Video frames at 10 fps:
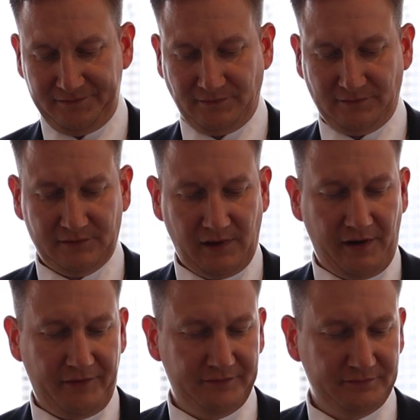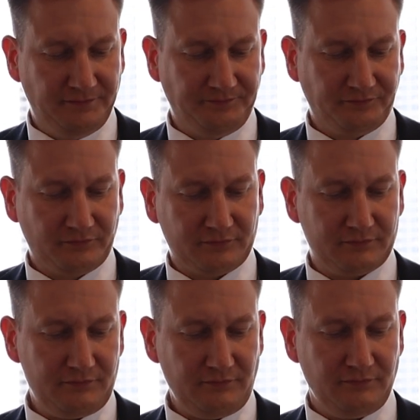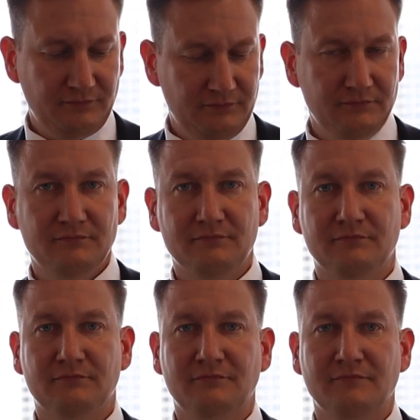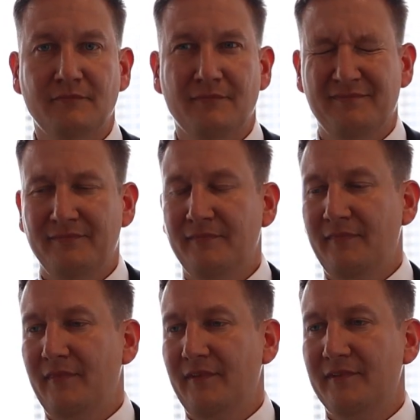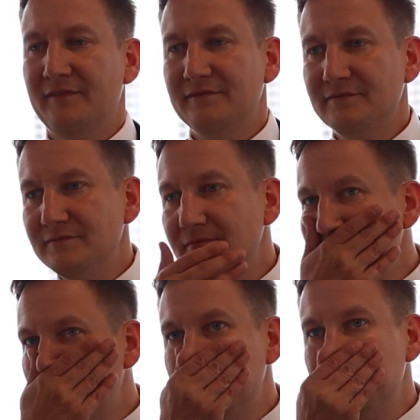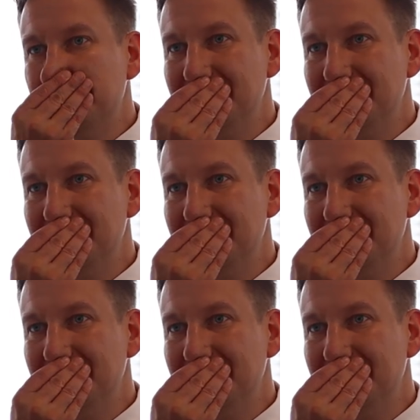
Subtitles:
Okay, I have the questions here. So before, could you just introduce yourself real quick?